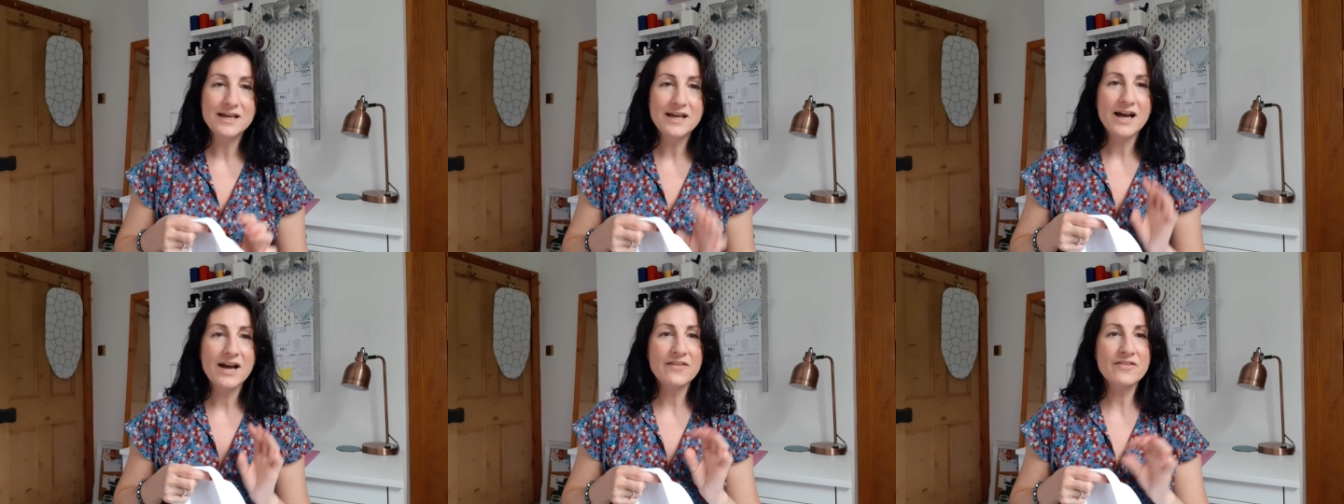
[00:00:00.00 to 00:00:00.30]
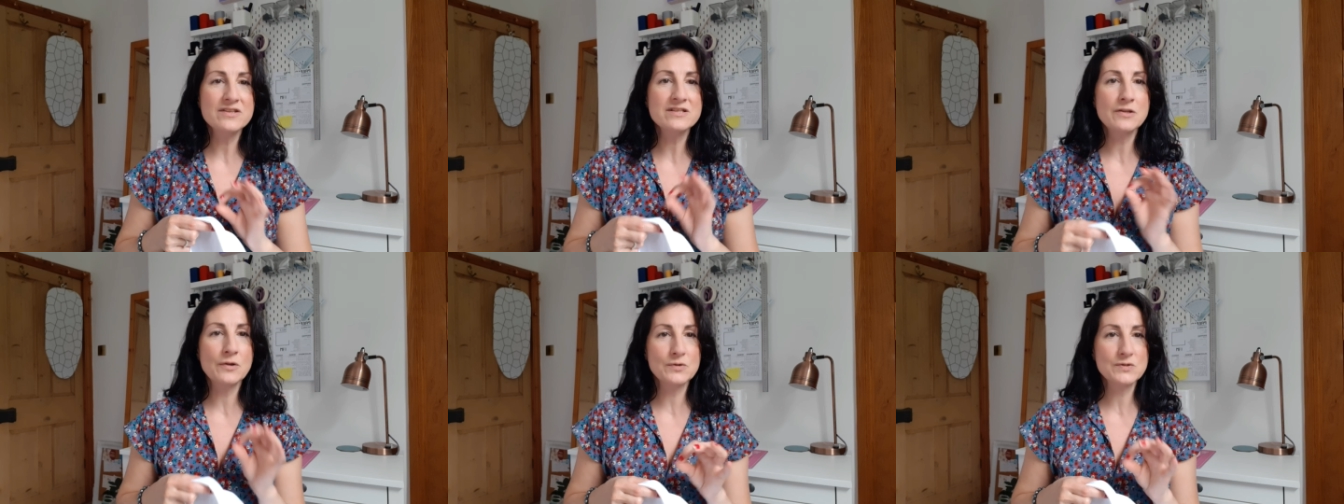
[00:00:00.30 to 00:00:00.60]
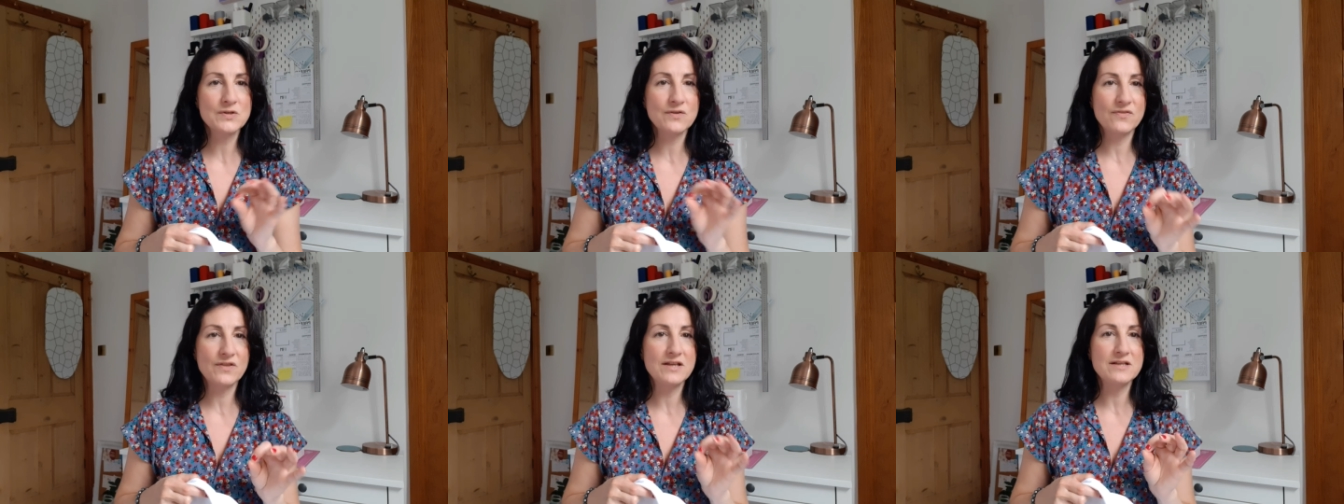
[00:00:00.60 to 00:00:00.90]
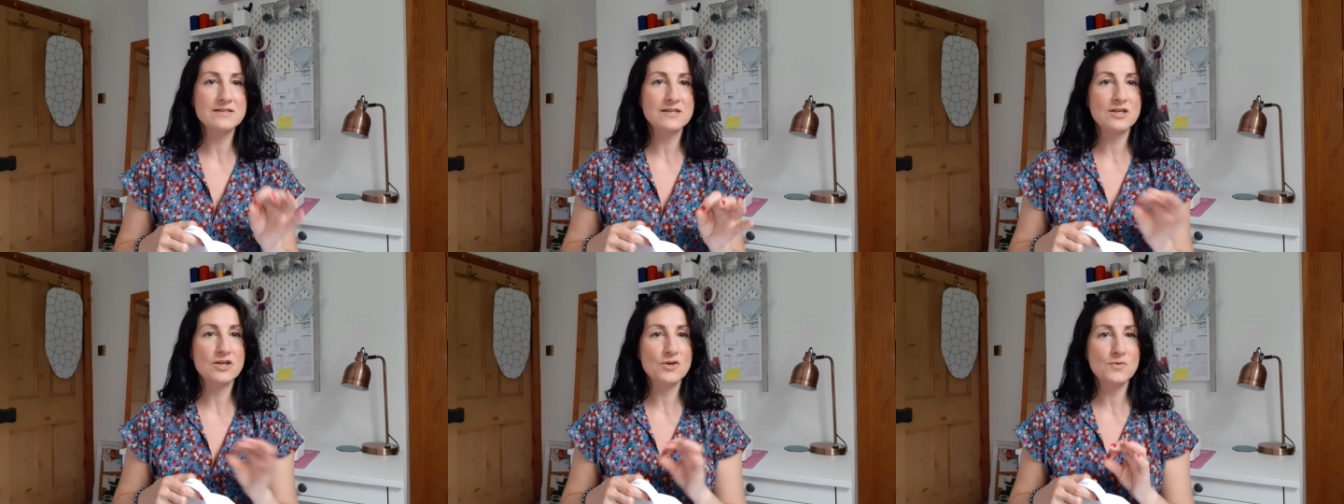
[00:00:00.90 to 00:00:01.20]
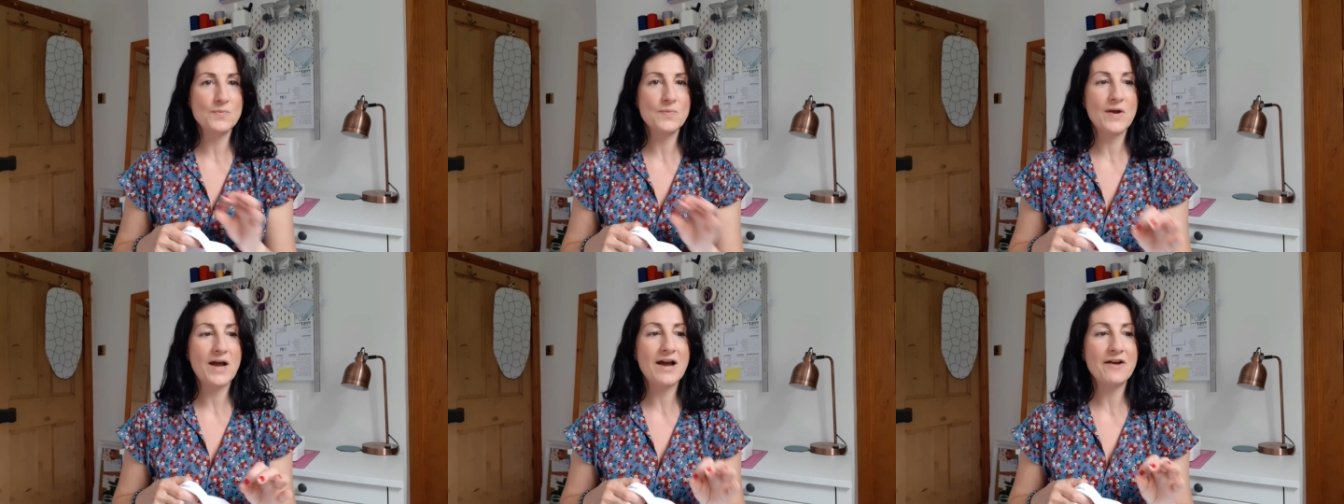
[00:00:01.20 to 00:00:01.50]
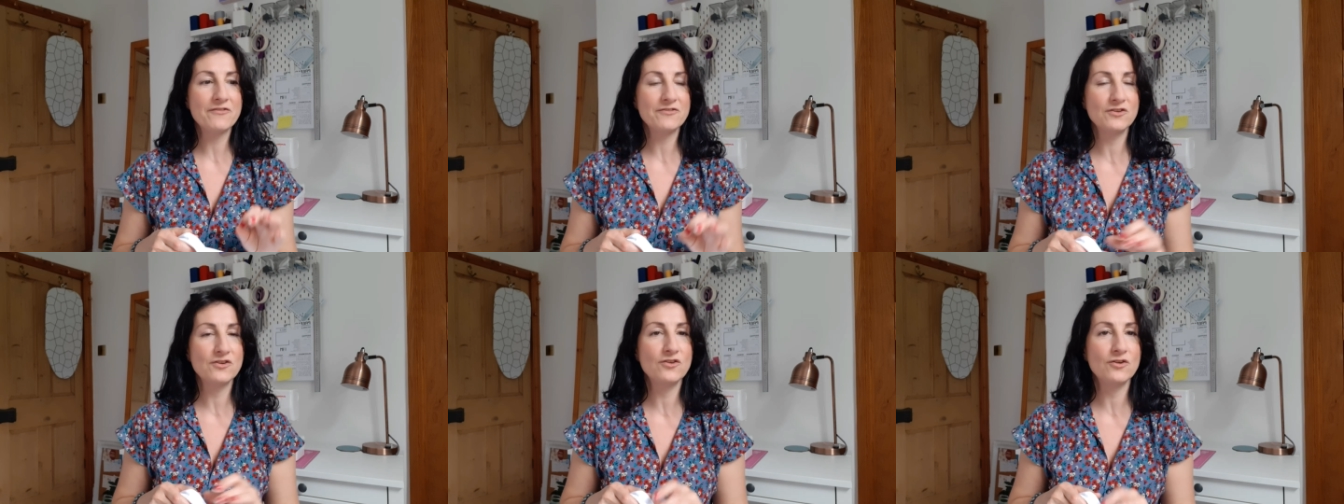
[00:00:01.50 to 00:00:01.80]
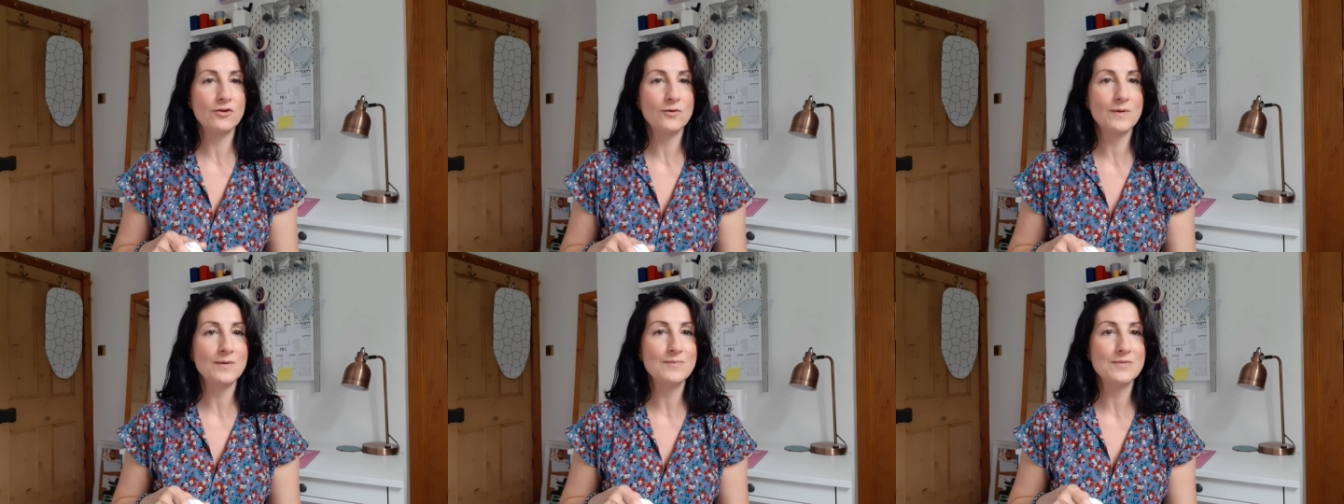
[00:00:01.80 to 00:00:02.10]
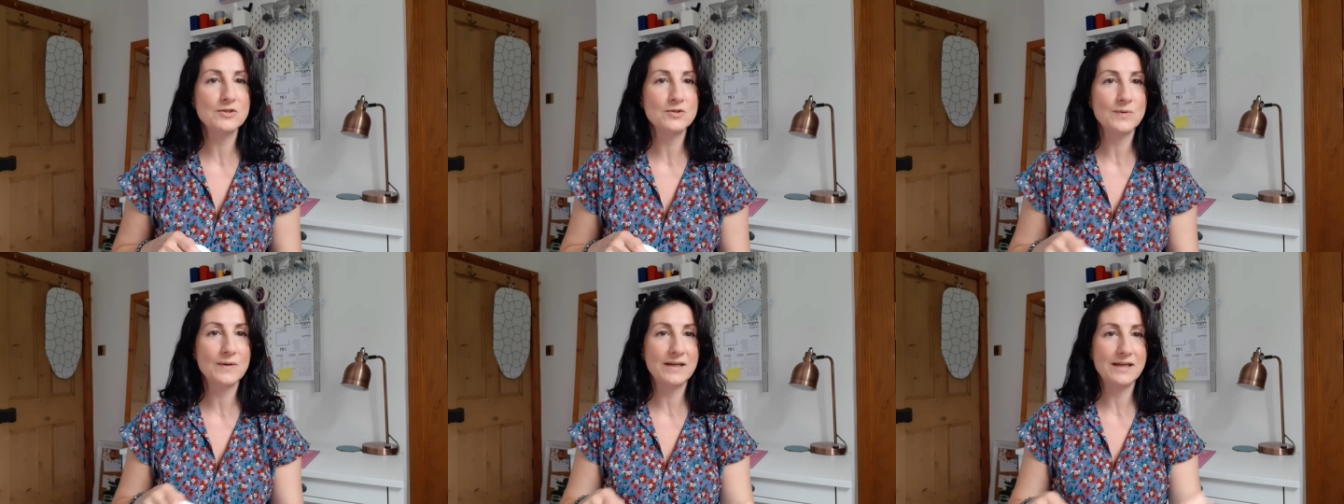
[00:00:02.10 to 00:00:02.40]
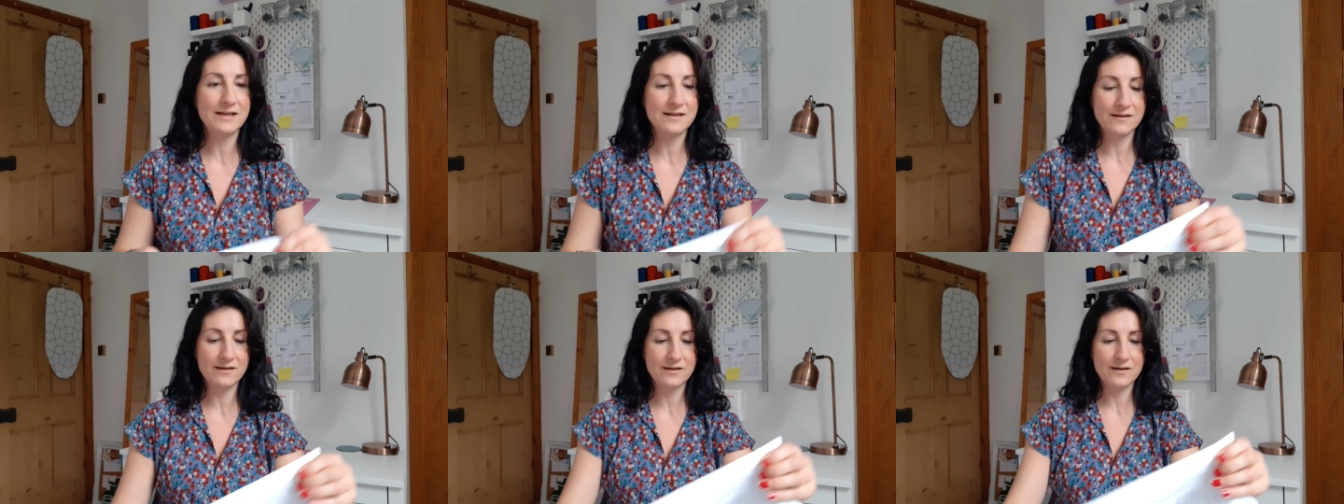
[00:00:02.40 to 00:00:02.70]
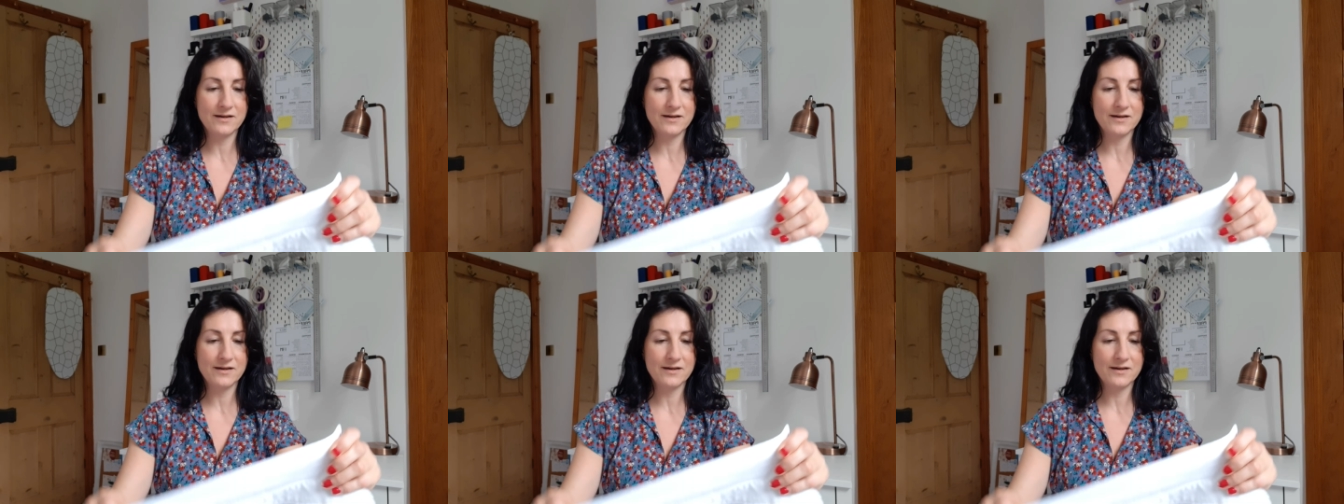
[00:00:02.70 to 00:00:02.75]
And there's lots of things that you have to do in between,